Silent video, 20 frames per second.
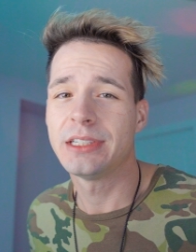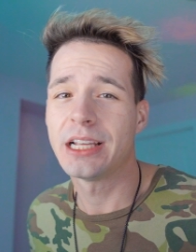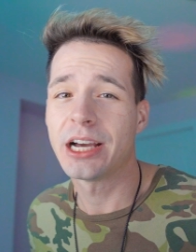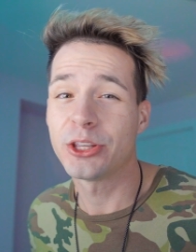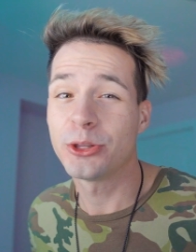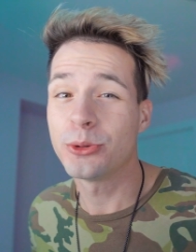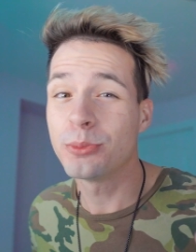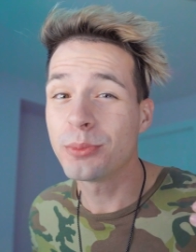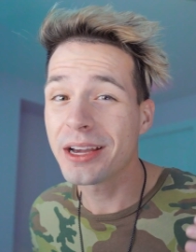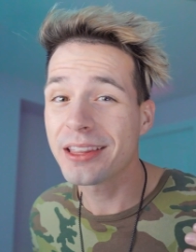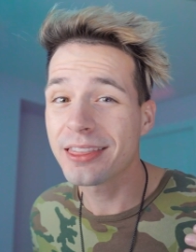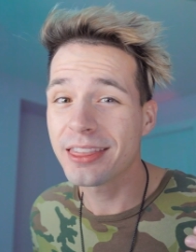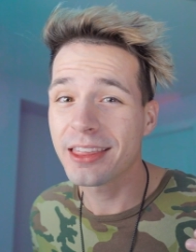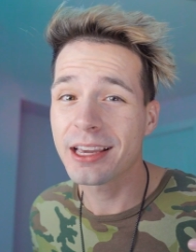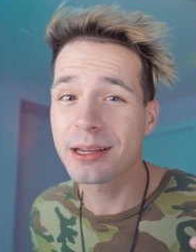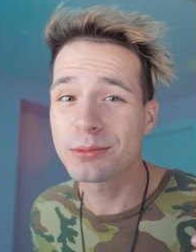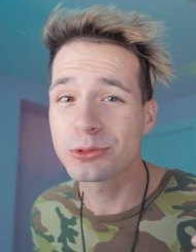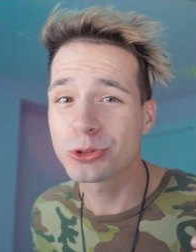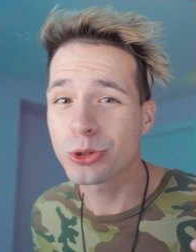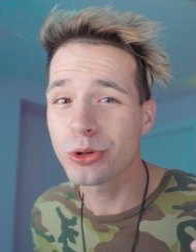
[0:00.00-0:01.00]
Now you might
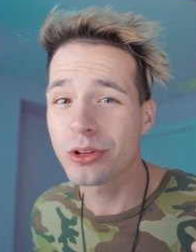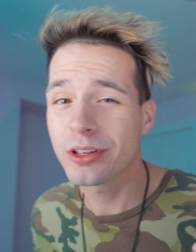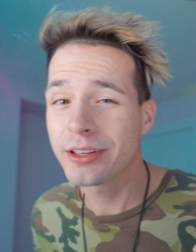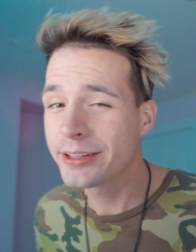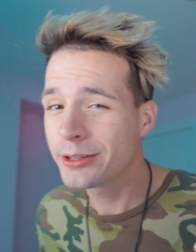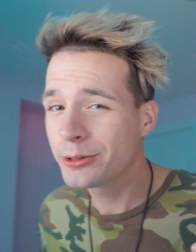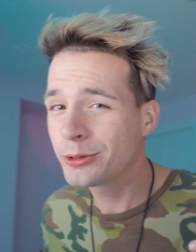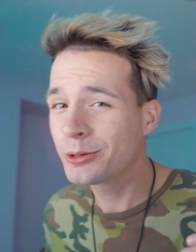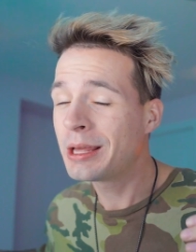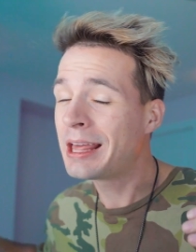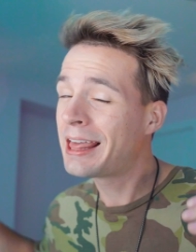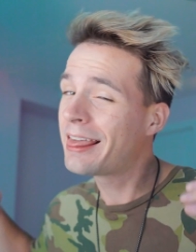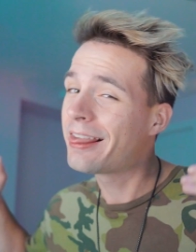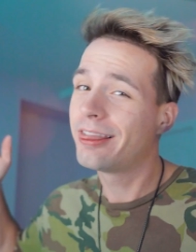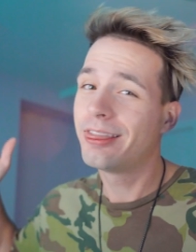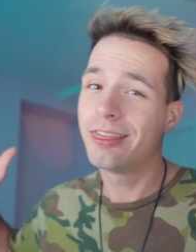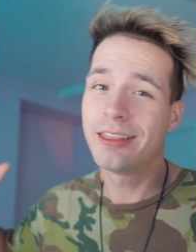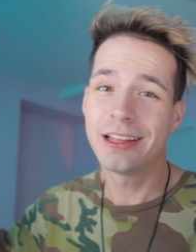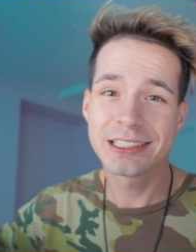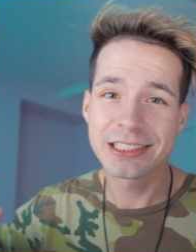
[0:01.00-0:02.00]
think I'm trolling
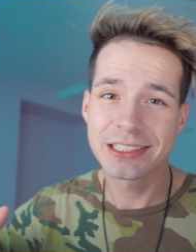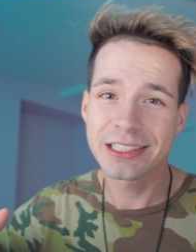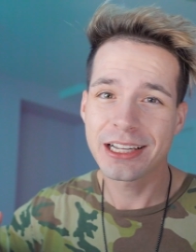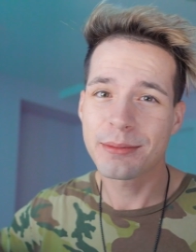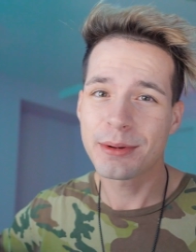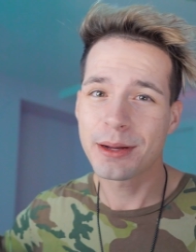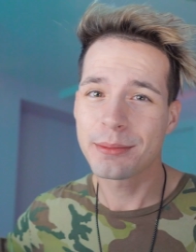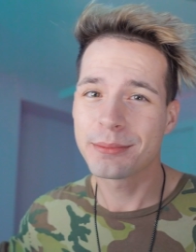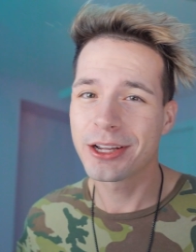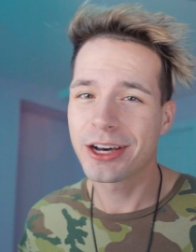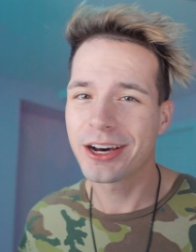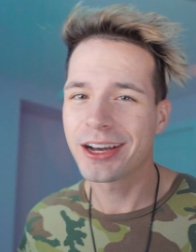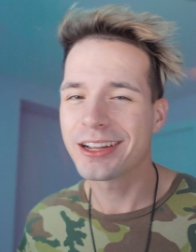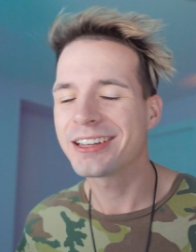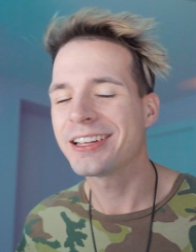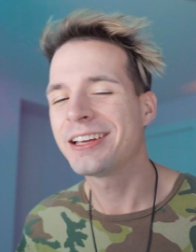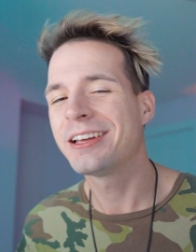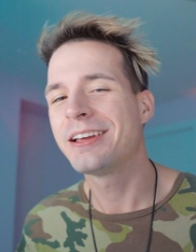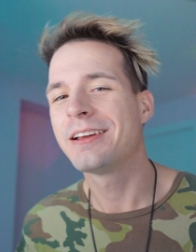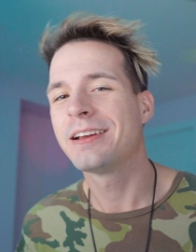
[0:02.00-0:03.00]
you, this time I'm
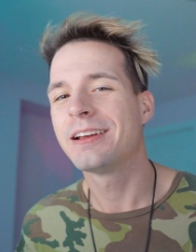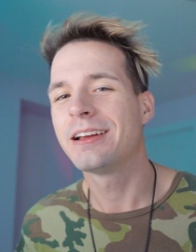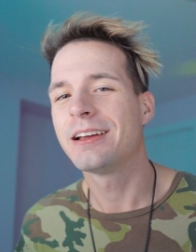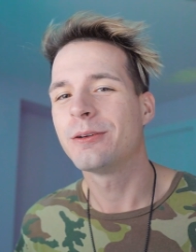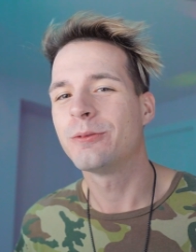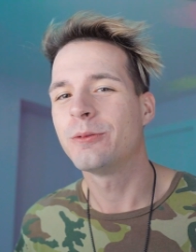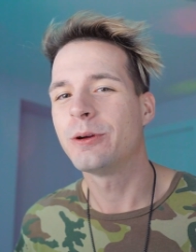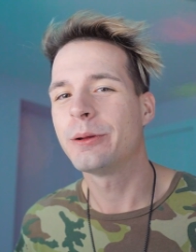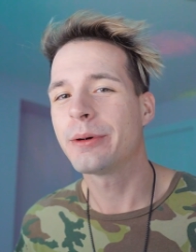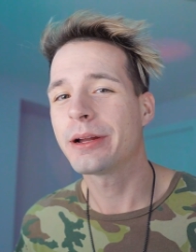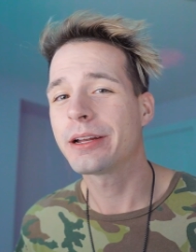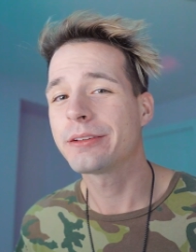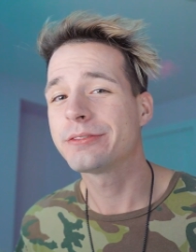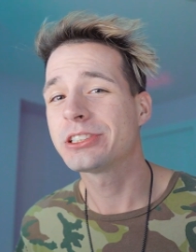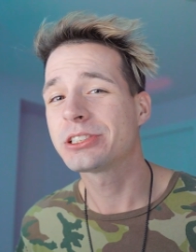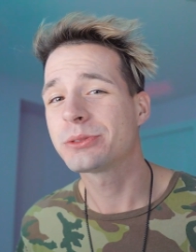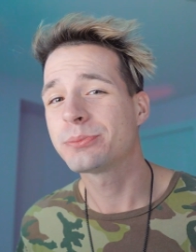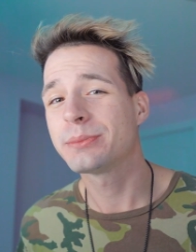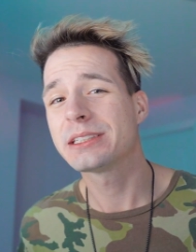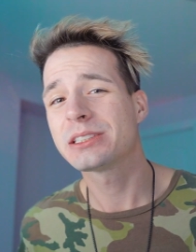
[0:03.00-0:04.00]
not. We might have
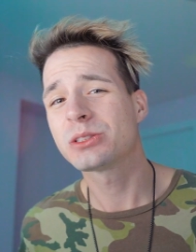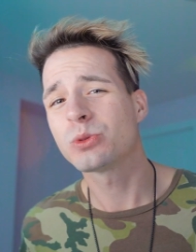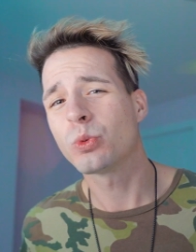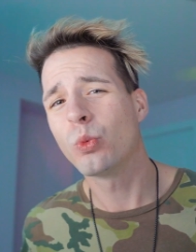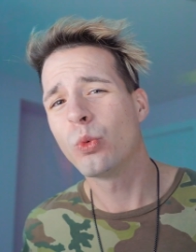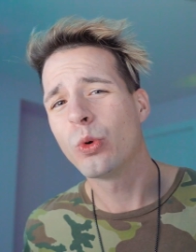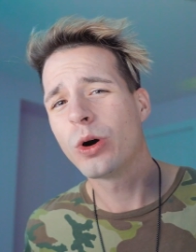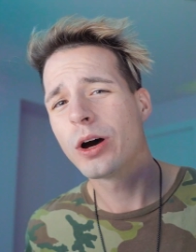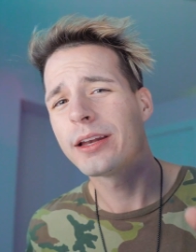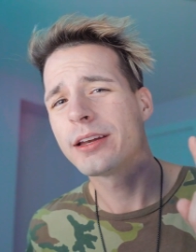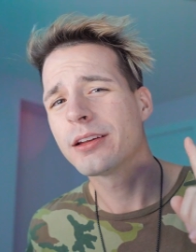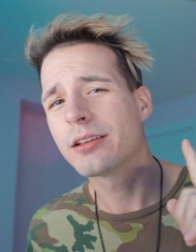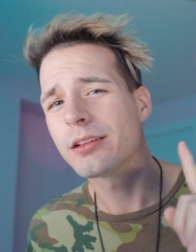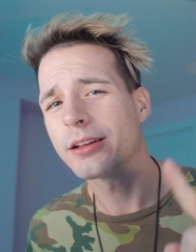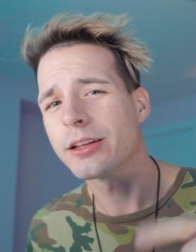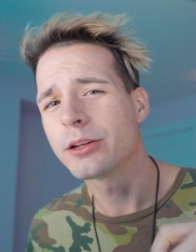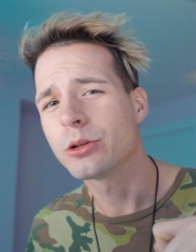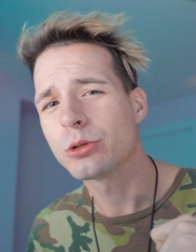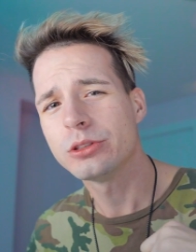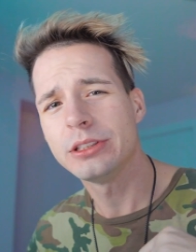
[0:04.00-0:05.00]
just missed one
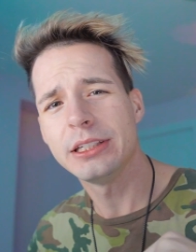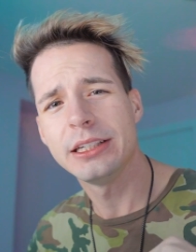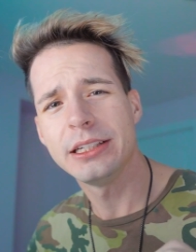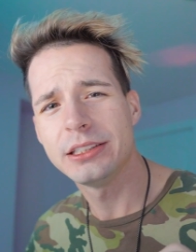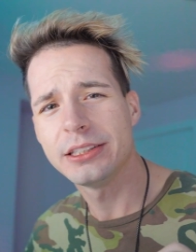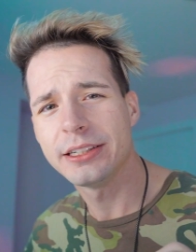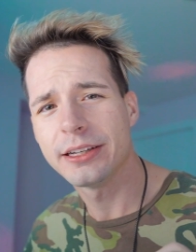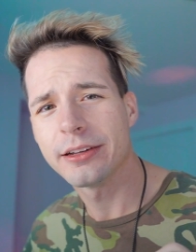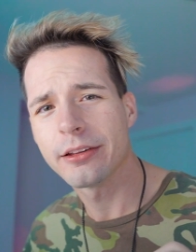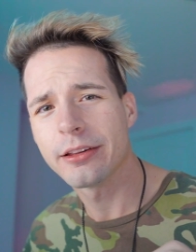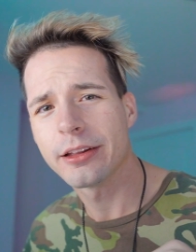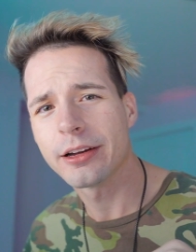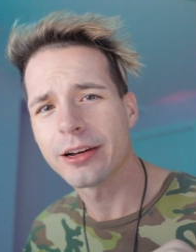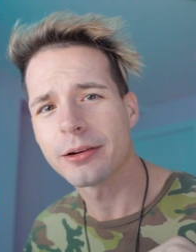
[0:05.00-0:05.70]
little detail